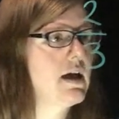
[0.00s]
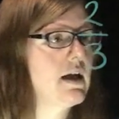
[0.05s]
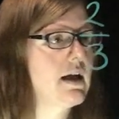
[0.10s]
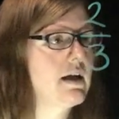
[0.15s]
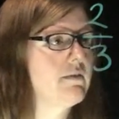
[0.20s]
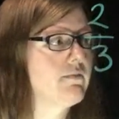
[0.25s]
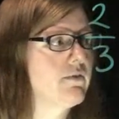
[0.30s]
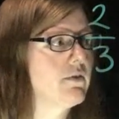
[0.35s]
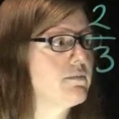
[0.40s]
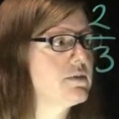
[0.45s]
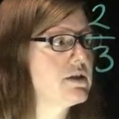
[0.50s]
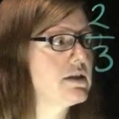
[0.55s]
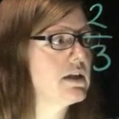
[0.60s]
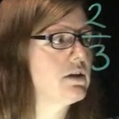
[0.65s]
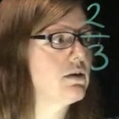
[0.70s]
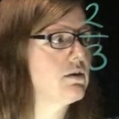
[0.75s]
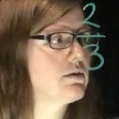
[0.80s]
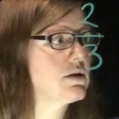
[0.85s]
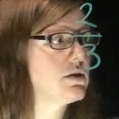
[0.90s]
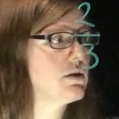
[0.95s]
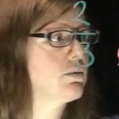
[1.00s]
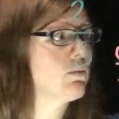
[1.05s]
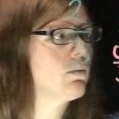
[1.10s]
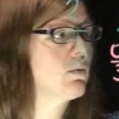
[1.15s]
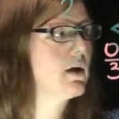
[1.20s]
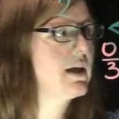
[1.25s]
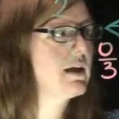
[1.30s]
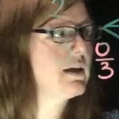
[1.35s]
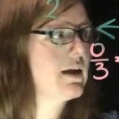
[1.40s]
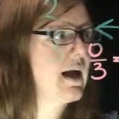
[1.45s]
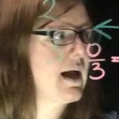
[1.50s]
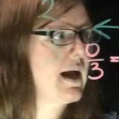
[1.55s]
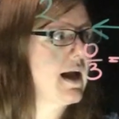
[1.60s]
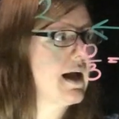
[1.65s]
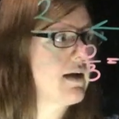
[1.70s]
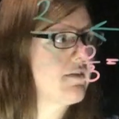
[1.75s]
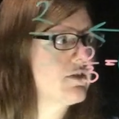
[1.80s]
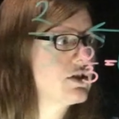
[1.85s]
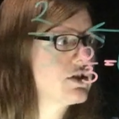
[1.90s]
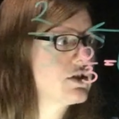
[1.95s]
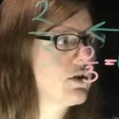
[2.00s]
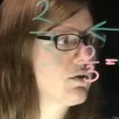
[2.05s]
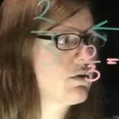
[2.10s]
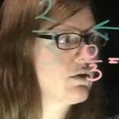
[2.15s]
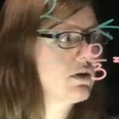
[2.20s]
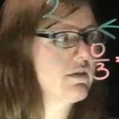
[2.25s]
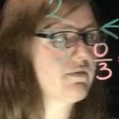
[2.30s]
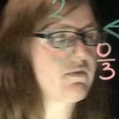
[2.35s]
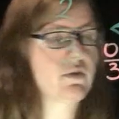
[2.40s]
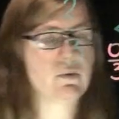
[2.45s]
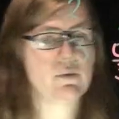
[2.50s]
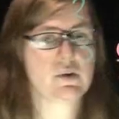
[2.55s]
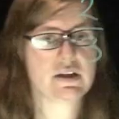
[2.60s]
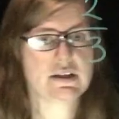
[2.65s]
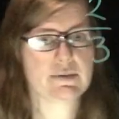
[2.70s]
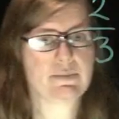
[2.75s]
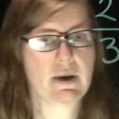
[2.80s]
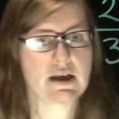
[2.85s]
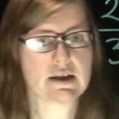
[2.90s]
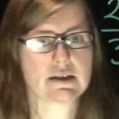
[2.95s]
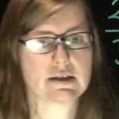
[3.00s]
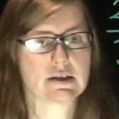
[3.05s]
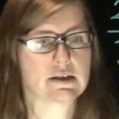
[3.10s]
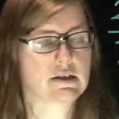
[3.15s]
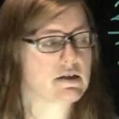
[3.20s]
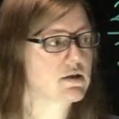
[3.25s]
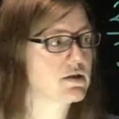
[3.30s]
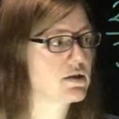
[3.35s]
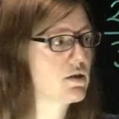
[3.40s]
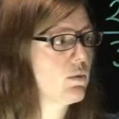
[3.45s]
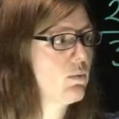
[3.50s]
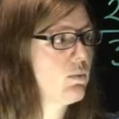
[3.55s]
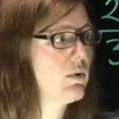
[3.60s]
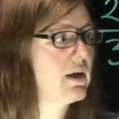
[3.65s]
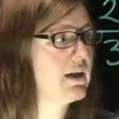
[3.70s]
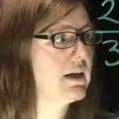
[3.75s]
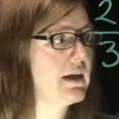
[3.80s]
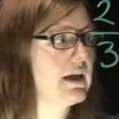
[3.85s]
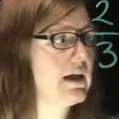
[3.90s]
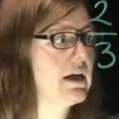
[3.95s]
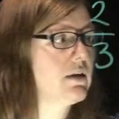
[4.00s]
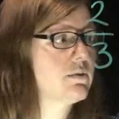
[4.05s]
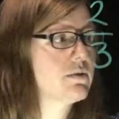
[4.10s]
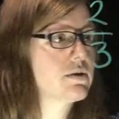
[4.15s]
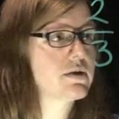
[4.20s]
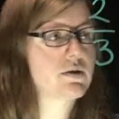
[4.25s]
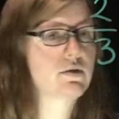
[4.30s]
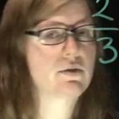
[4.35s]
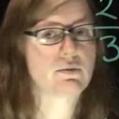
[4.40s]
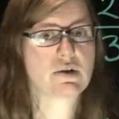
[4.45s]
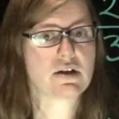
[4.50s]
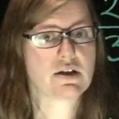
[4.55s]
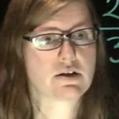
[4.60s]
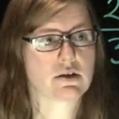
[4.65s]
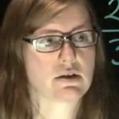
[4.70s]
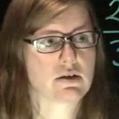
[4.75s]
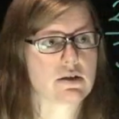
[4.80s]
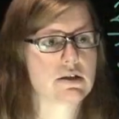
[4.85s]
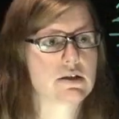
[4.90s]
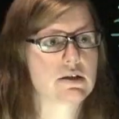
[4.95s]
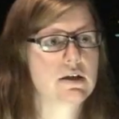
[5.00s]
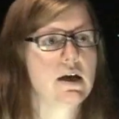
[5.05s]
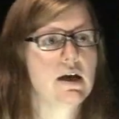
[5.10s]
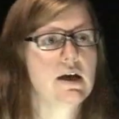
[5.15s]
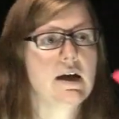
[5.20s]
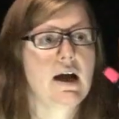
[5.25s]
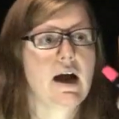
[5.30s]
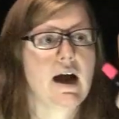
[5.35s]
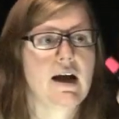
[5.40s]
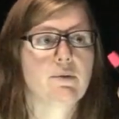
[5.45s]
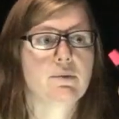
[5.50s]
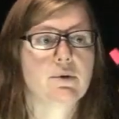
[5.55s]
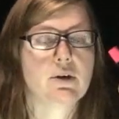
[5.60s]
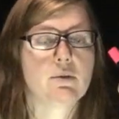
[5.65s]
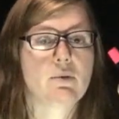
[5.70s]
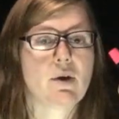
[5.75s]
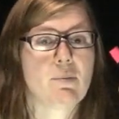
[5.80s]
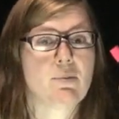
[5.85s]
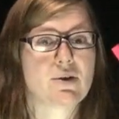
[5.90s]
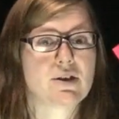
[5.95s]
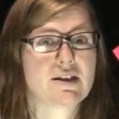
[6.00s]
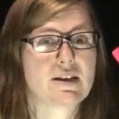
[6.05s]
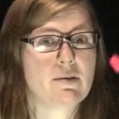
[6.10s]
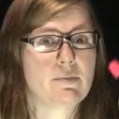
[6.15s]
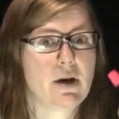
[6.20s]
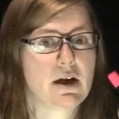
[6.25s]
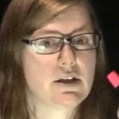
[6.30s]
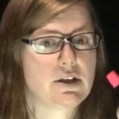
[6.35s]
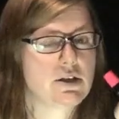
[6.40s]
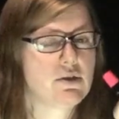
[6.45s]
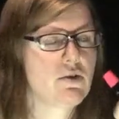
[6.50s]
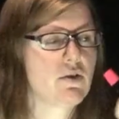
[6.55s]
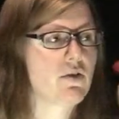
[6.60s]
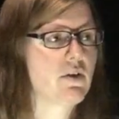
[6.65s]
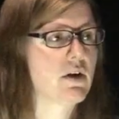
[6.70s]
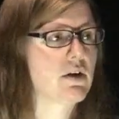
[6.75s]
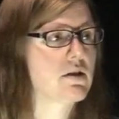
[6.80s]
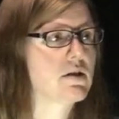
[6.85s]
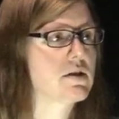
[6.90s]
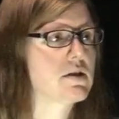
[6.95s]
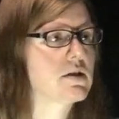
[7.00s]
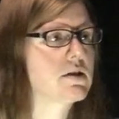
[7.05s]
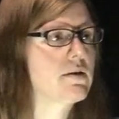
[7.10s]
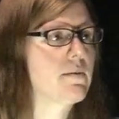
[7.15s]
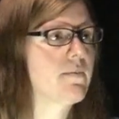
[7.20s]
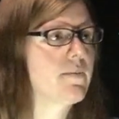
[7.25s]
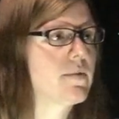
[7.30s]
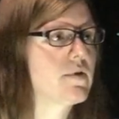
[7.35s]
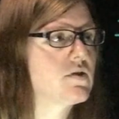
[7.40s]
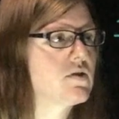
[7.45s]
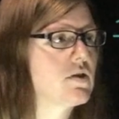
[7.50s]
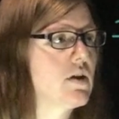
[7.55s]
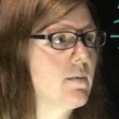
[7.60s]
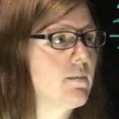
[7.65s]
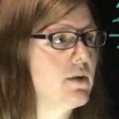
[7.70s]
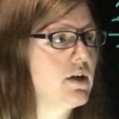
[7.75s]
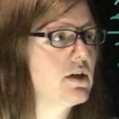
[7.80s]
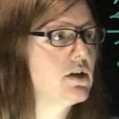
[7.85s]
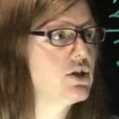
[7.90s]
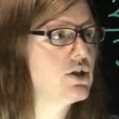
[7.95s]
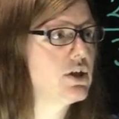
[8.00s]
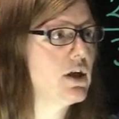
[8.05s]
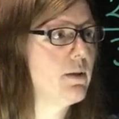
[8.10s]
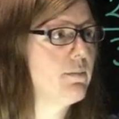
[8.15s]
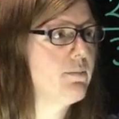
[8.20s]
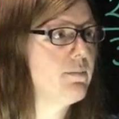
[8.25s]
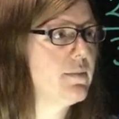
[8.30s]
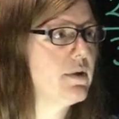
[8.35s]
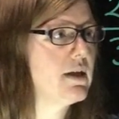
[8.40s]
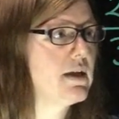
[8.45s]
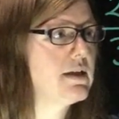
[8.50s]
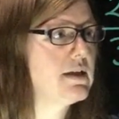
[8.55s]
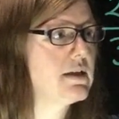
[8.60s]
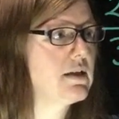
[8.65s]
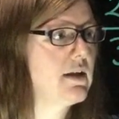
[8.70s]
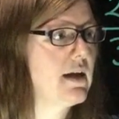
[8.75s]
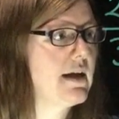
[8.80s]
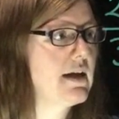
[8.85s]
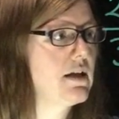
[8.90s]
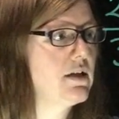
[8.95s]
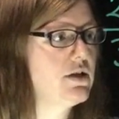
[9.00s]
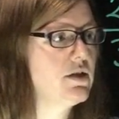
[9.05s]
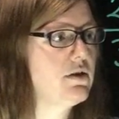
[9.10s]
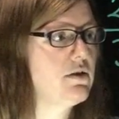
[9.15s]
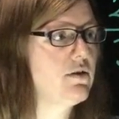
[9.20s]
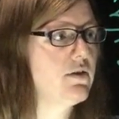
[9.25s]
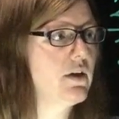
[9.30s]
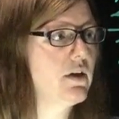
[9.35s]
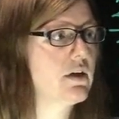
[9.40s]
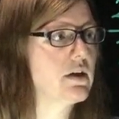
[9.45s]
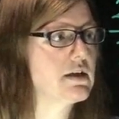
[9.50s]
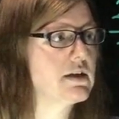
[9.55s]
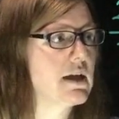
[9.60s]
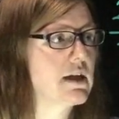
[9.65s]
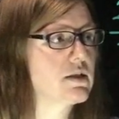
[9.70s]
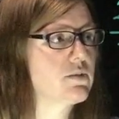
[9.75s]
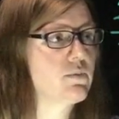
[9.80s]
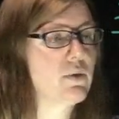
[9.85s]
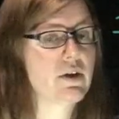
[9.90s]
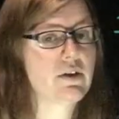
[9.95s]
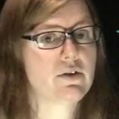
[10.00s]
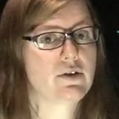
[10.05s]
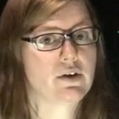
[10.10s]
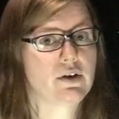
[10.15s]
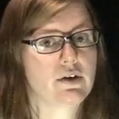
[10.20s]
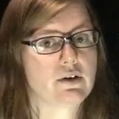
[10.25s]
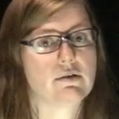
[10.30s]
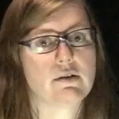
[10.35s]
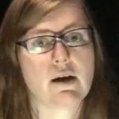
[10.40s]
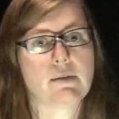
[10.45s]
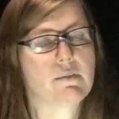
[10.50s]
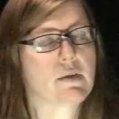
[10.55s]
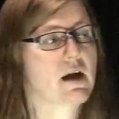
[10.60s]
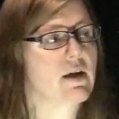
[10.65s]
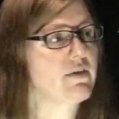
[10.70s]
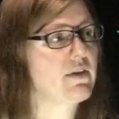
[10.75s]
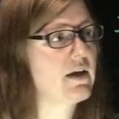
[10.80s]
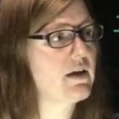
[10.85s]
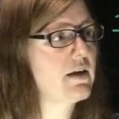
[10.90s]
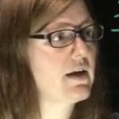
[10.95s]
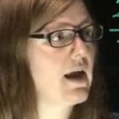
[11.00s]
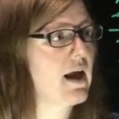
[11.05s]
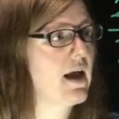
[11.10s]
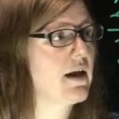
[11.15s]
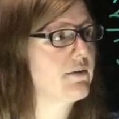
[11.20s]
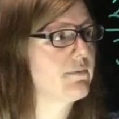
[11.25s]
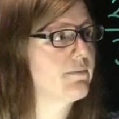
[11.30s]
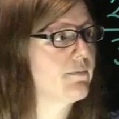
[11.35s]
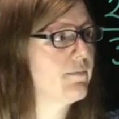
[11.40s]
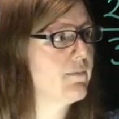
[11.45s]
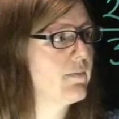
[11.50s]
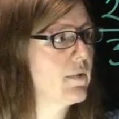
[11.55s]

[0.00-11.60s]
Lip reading: And from 0 to 1, I have a total of 3 spaces, so 1 equals 3/3. I want to represent my 2/3. So I'm going to jump until I hit 2/3. That's 1/3. I'm not there yet.